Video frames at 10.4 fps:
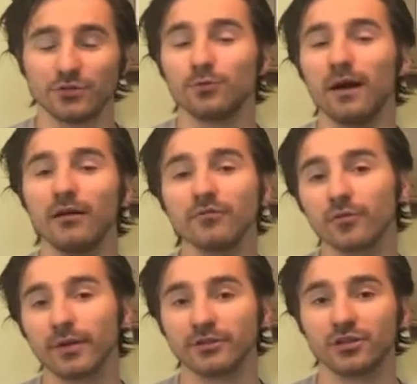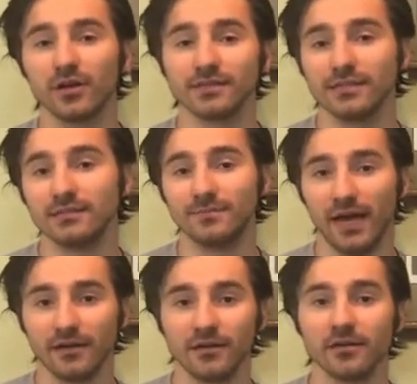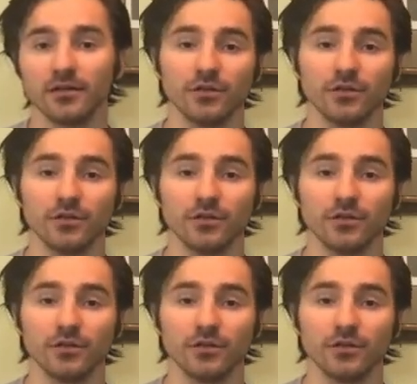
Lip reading: 12 quick draws is better.